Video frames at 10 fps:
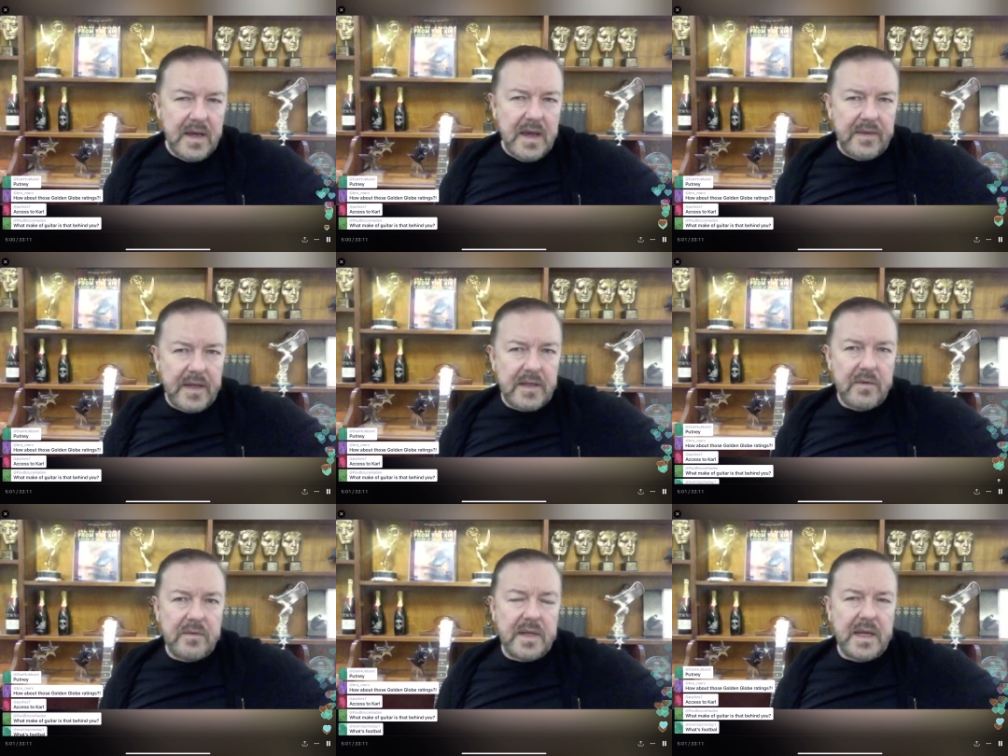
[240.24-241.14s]
they
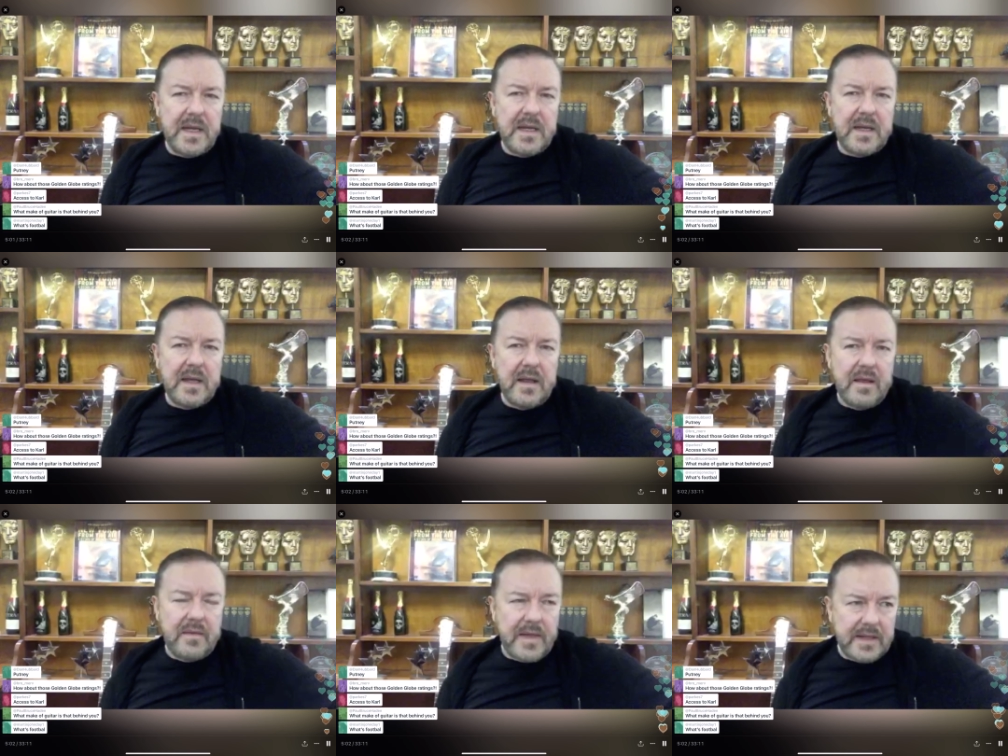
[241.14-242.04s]
don't think
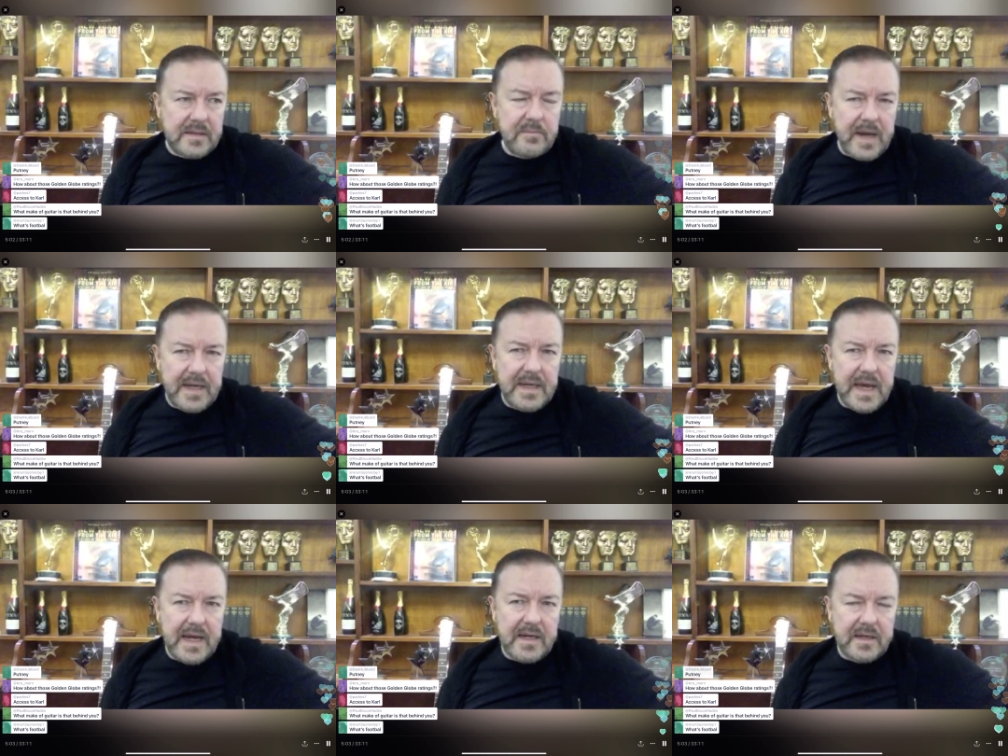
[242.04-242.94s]
that's a
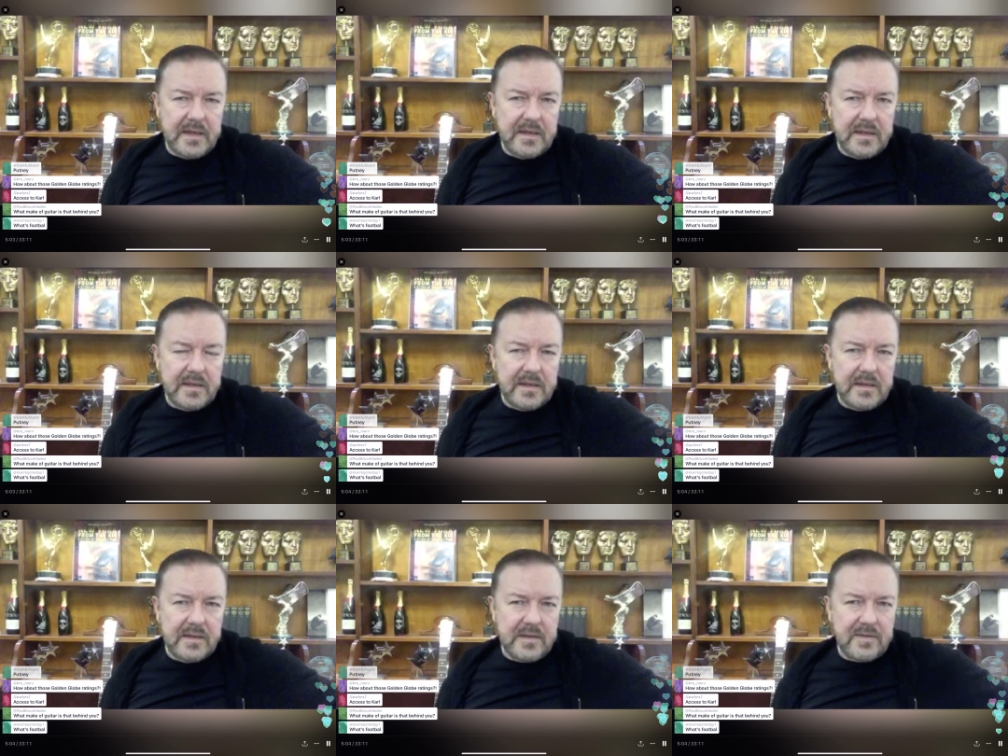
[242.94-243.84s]
maniac
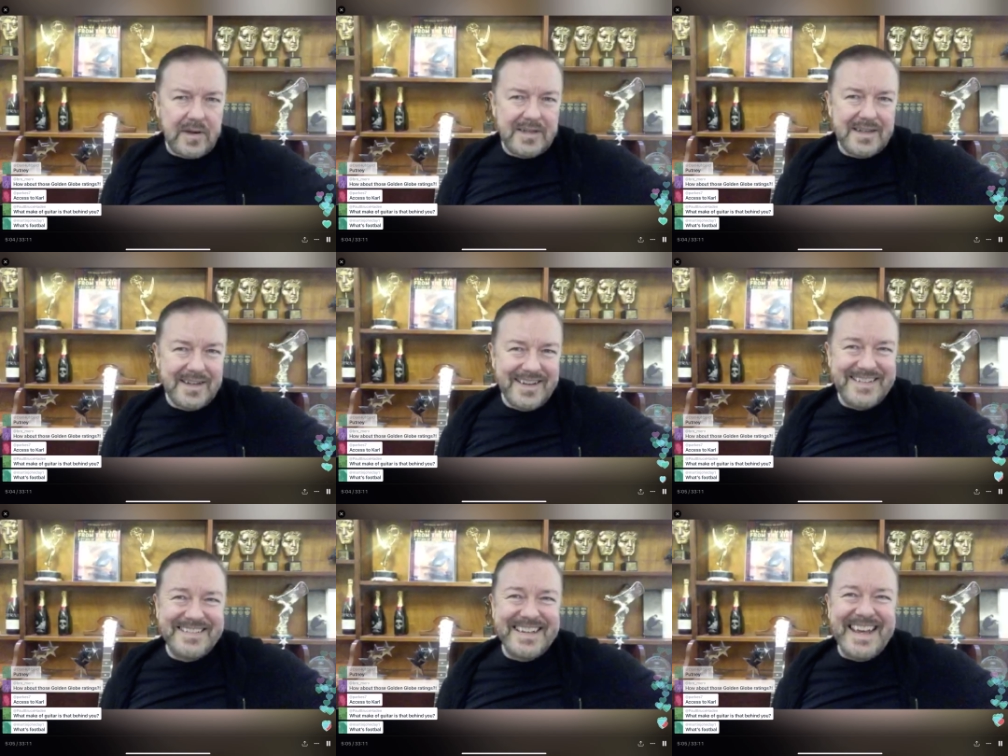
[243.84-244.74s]
trying to
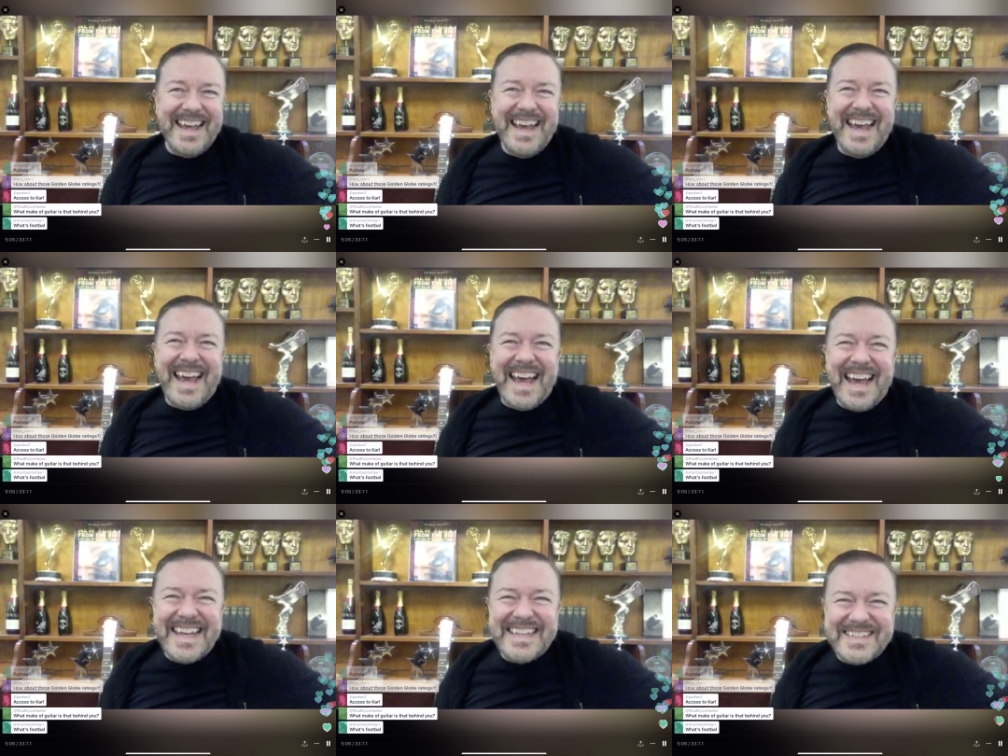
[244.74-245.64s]

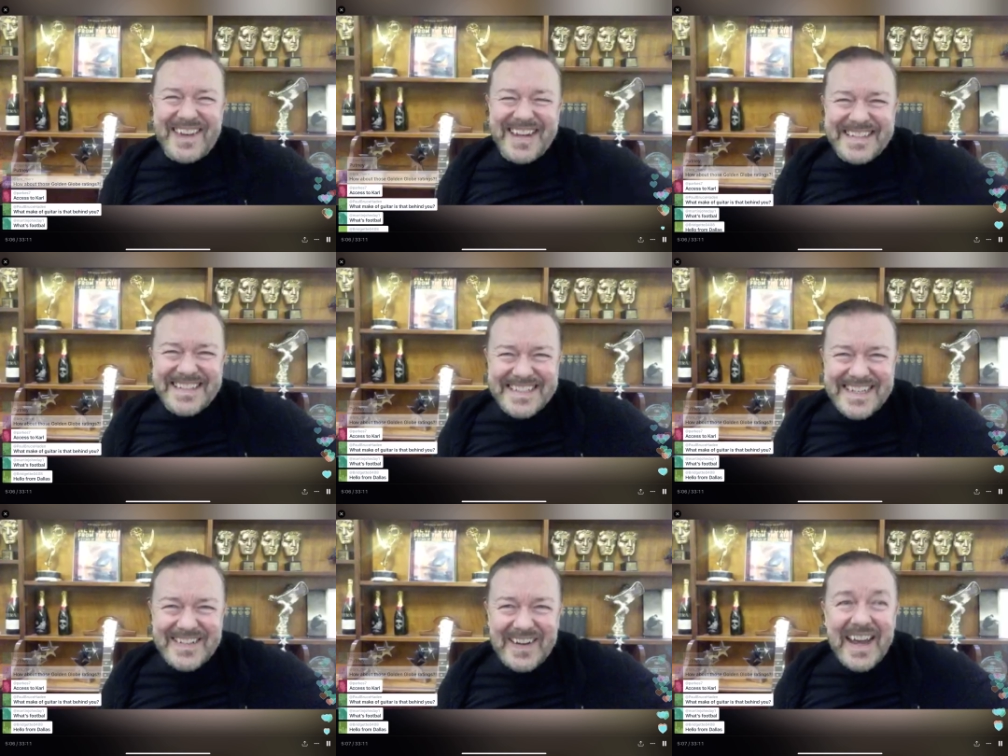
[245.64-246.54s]
trying to
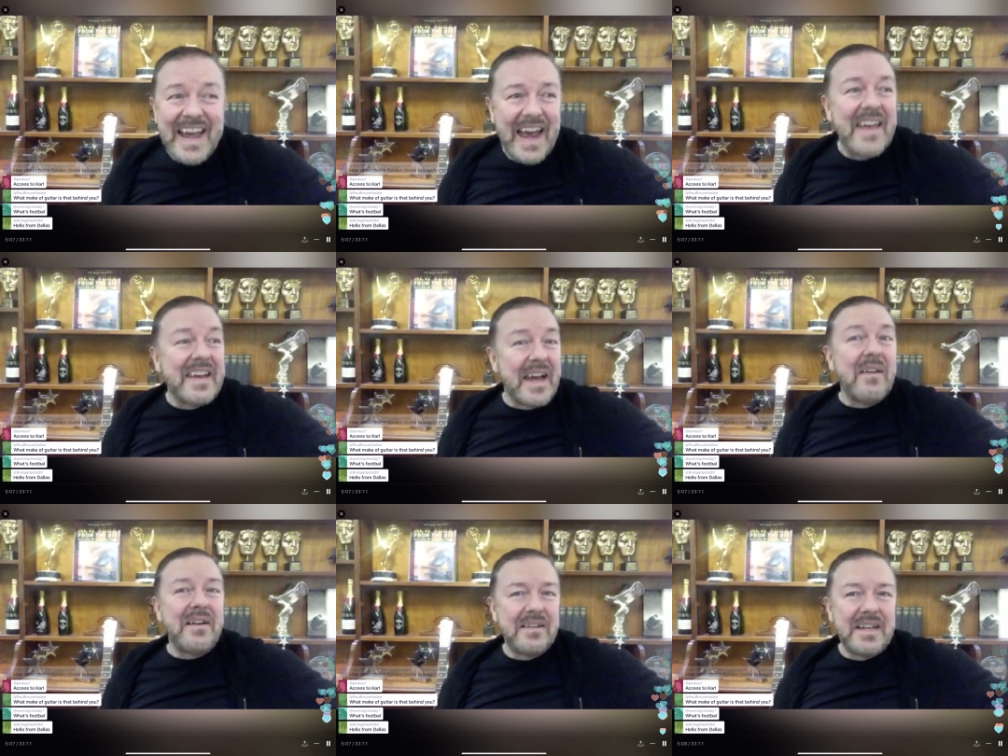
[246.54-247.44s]
steal one. And they go,
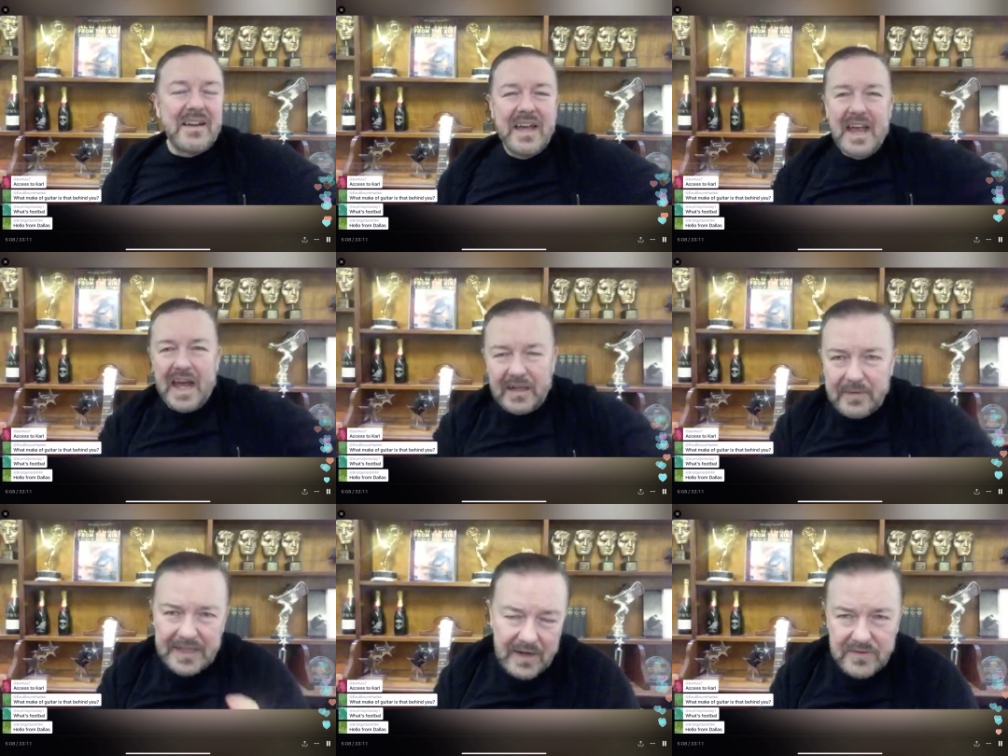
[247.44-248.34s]
oh hello, and I'm
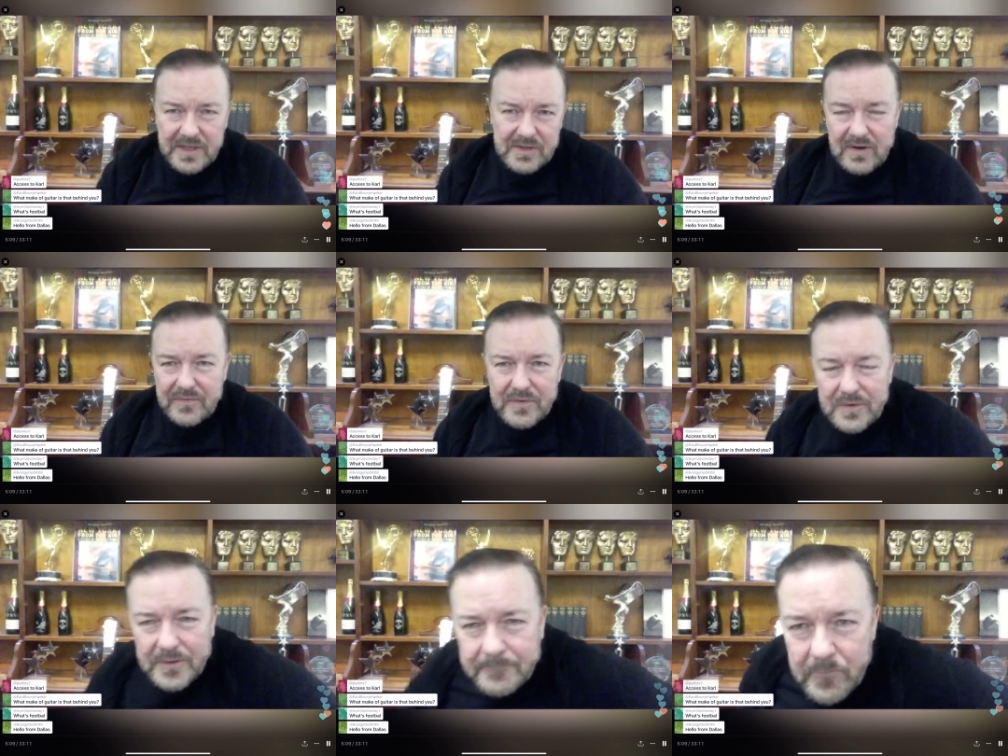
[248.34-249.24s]
allowed to scruffle.